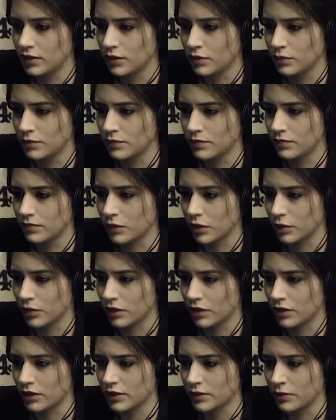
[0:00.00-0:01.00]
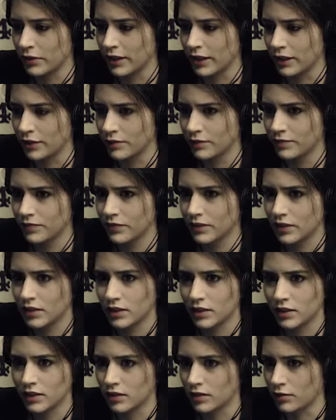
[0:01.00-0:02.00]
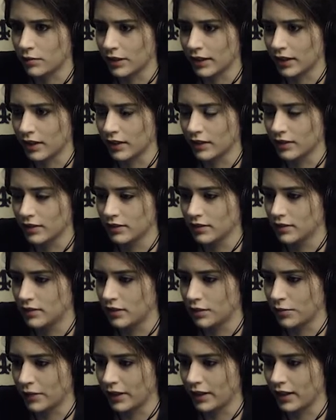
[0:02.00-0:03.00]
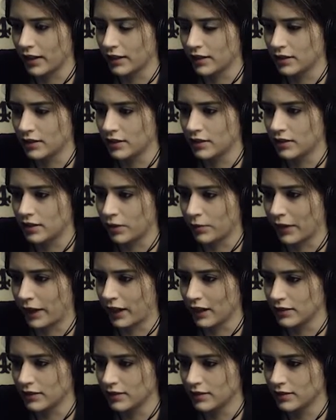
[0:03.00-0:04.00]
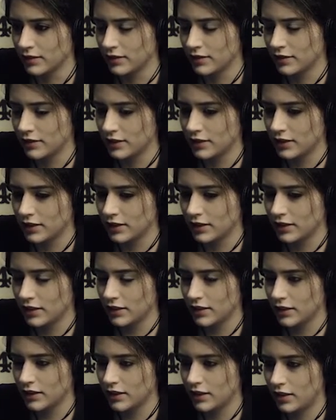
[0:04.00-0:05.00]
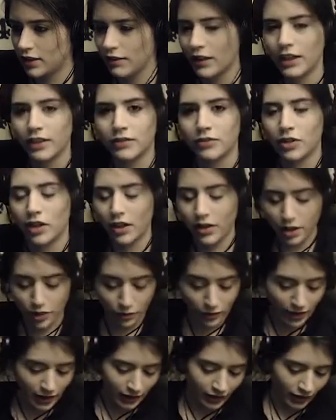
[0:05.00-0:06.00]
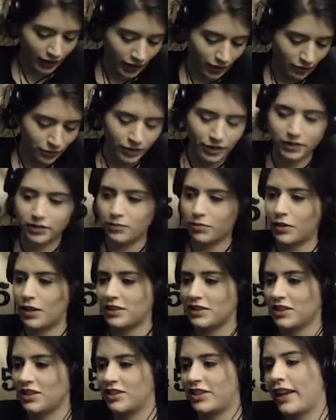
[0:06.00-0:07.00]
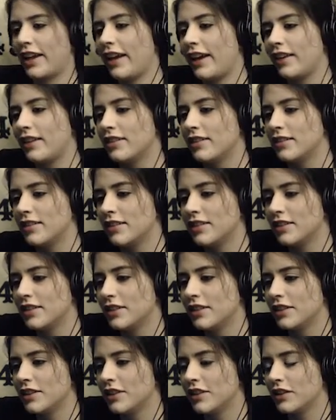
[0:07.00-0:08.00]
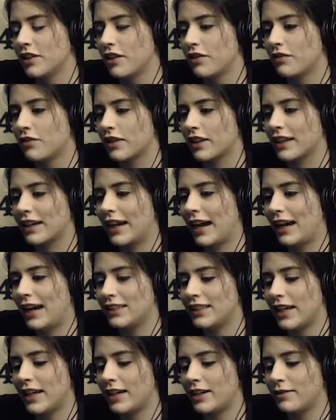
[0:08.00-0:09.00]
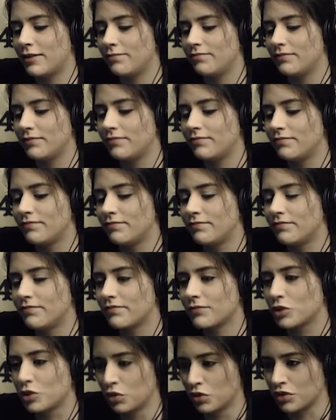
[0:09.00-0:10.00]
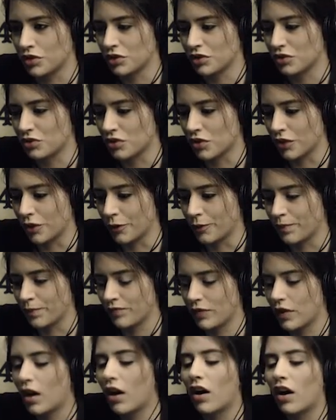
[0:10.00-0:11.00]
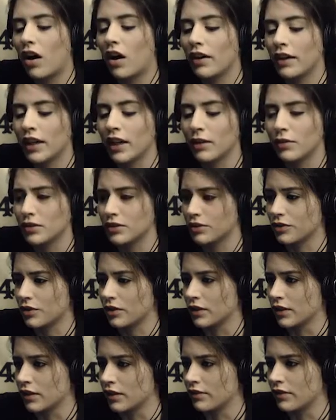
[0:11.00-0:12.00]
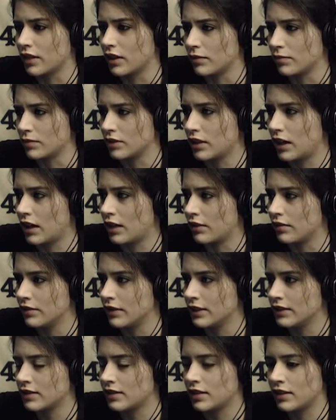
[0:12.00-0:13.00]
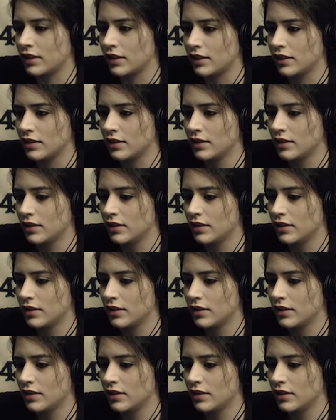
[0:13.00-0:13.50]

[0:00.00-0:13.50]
Oh, we want to go this way now. Oh my god. Oh my god. Oh my god. Alright, we're on our way. And we press C for the goddamn cruise control. Oh yeah, one story load available. Oh, that's the...